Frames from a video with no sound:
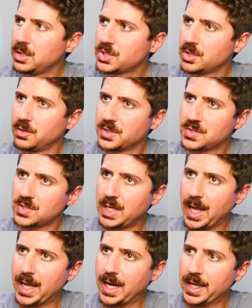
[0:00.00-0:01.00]
So this is
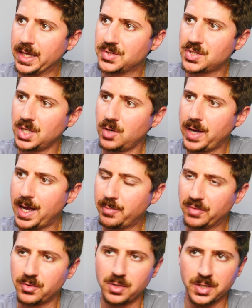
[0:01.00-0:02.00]
an AI SEO
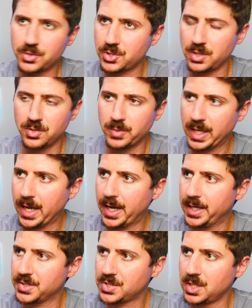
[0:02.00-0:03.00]
app. If you're interested in doing
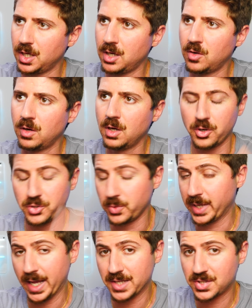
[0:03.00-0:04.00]
AI SEO or
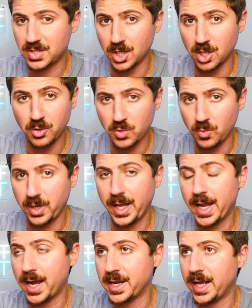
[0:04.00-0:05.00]
doing SEO and you want
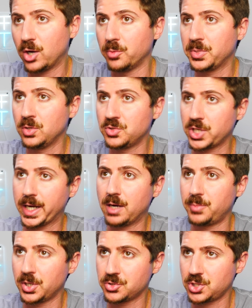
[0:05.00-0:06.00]
AI to help you, check
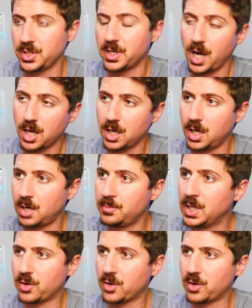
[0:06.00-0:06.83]
out postcheetah.com.